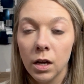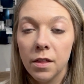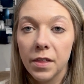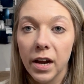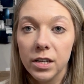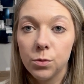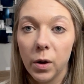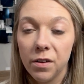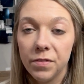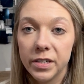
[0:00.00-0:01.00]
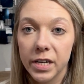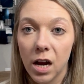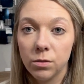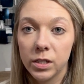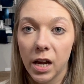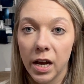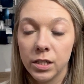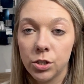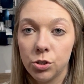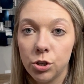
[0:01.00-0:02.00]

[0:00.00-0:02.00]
That is one of the downsides